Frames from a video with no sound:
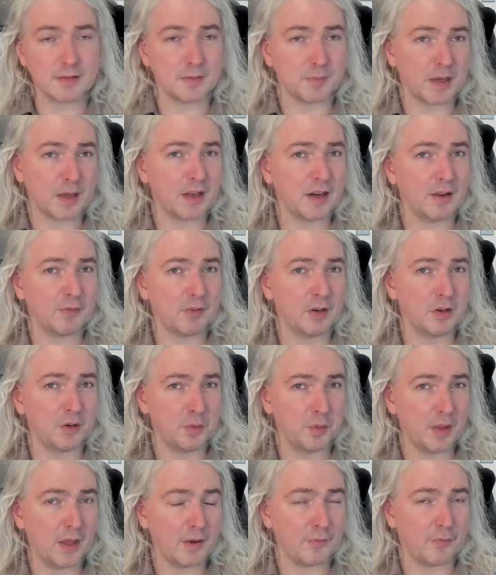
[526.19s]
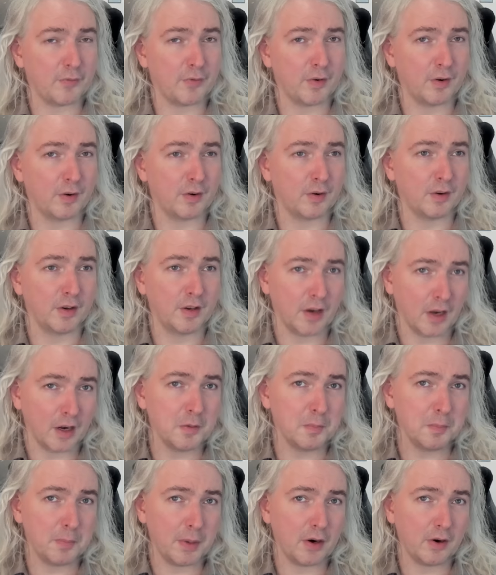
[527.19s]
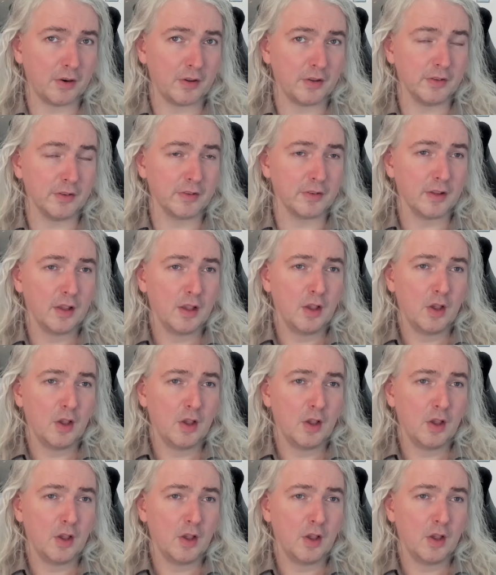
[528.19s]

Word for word: Am I going to have to do that for gun barrels?